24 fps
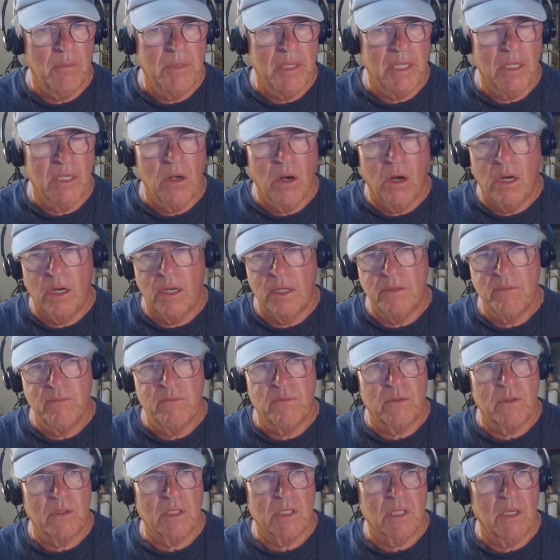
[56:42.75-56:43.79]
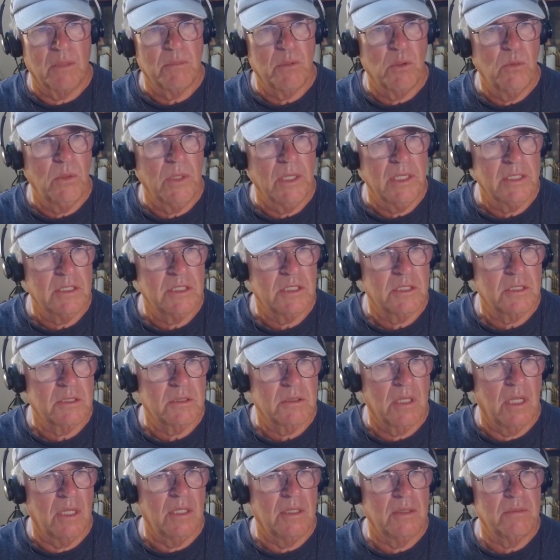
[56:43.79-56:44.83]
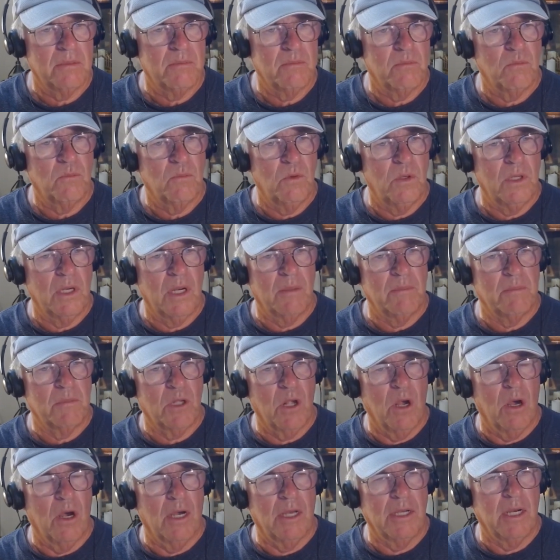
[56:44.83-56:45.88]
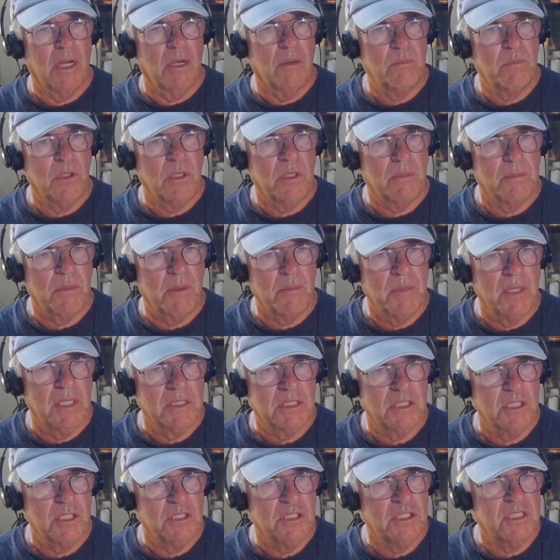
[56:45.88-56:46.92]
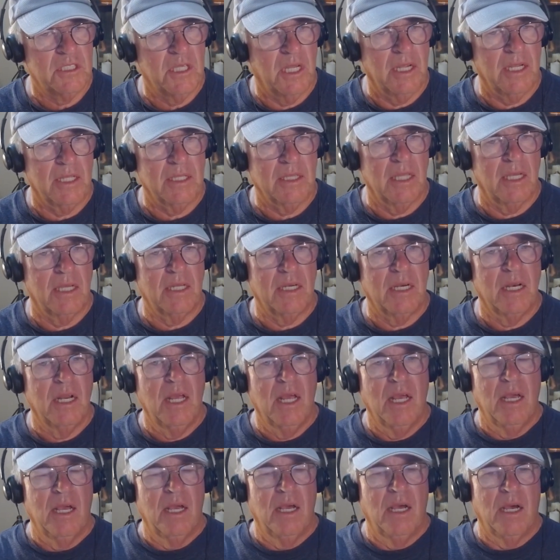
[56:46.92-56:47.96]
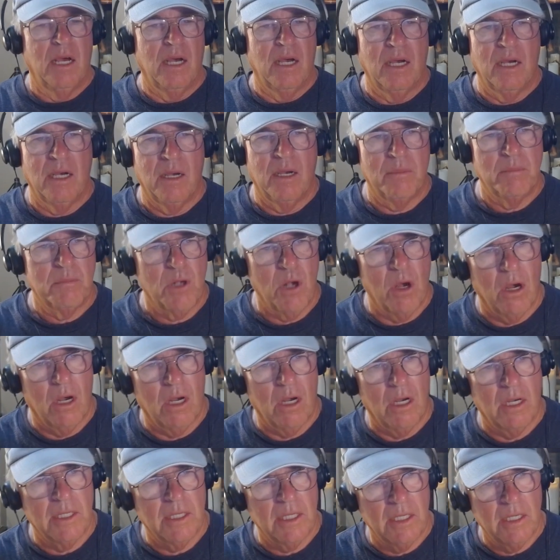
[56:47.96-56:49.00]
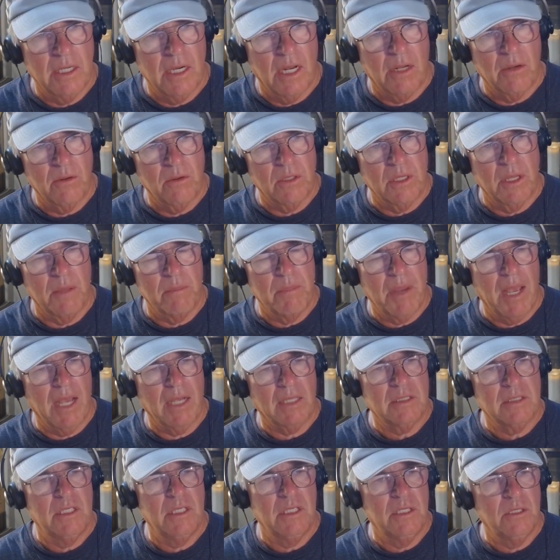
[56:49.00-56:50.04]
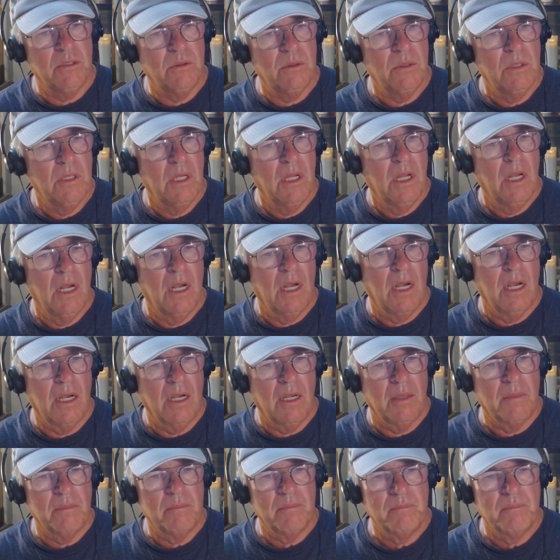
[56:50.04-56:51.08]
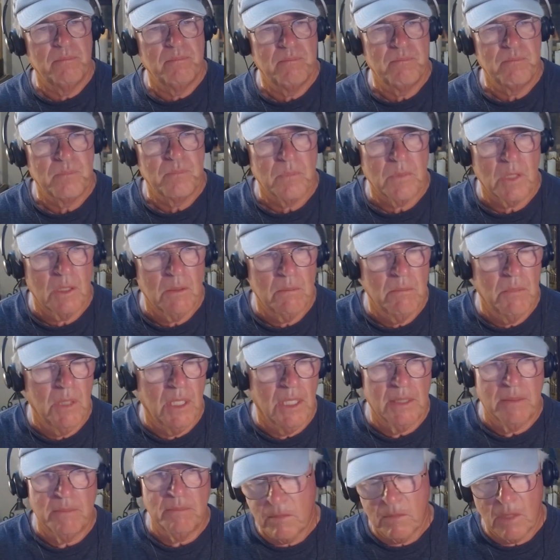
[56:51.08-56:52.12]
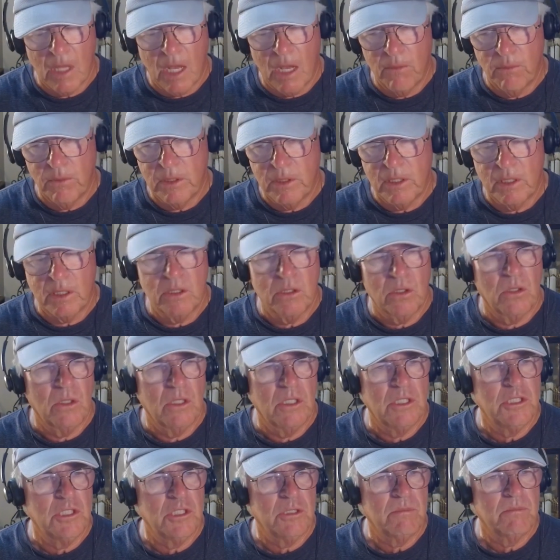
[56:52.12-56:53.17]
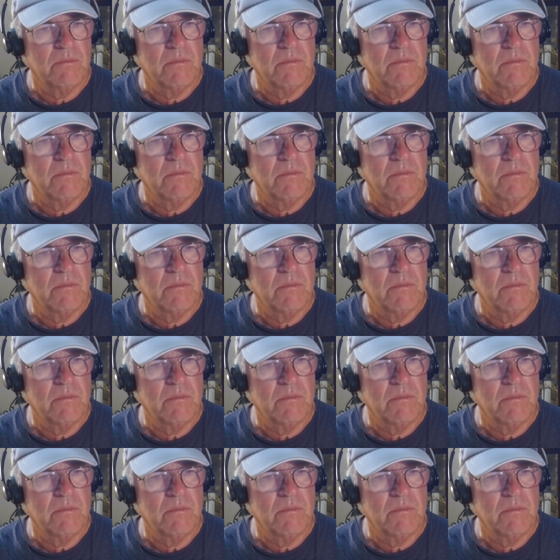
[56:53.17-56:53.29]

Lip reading: be gone for a couple weeks. When I'm gone, I'll put up a message saying that I'm gone and I will get back to you. But I would encourage you,